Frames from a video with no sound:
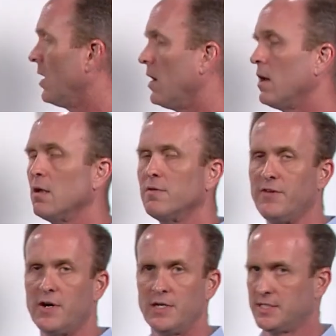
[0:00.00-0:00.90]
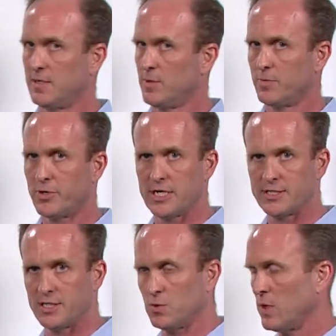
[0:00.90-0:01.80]
All very similar
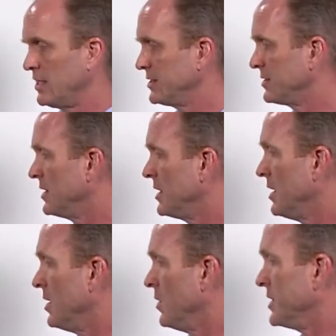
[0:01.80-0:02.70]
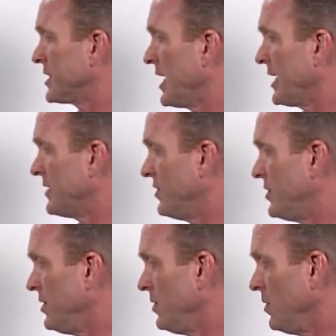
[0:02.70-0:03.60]
process-wise, which kind of gets
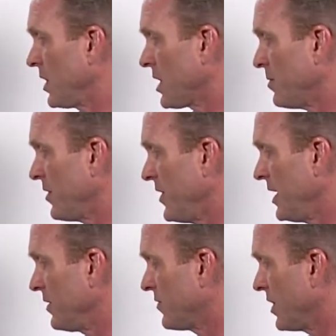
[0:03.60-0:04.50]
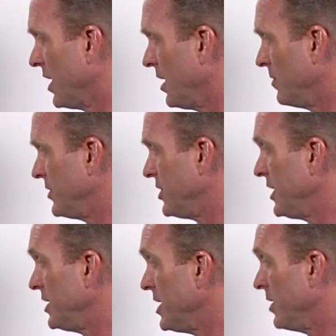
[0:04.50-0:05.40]
into a couple things that you
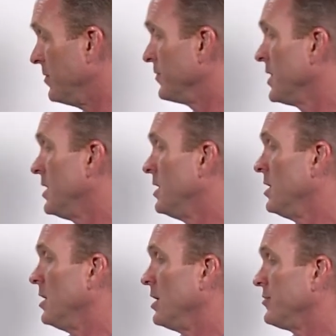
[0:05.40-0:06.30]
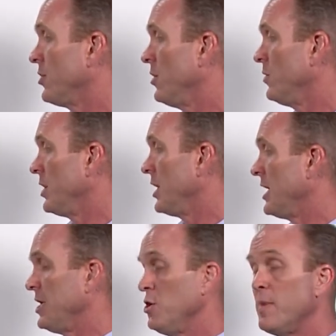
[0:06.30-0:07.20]
need to know. So
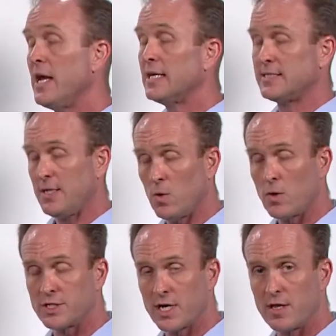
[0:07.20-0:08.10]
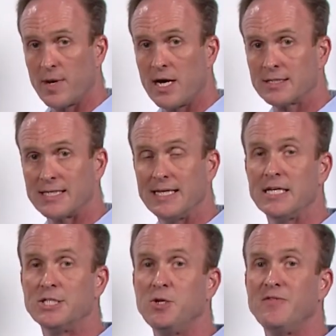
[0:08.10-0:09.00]
you may not see orders out of the box
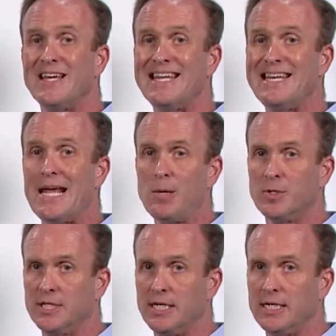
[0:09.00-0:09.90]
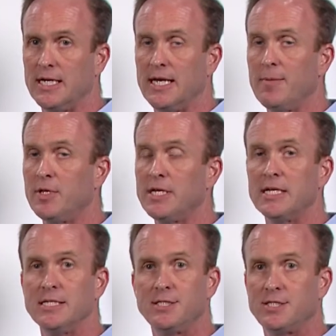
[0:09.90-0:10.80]
unless you've enabled it. Enabling
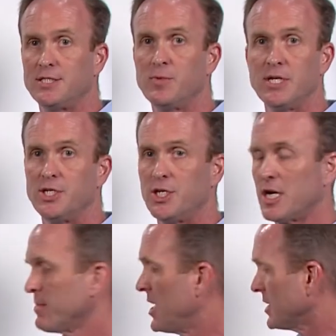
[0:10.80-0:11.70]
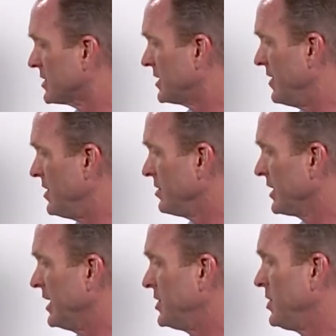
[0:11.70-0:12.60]
it is simply a checkbox, and then you'll
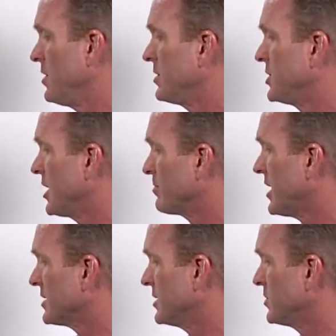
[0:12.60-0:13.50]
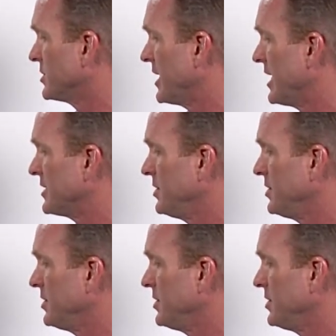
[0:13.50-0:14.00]
get two other checkboxes. It's going to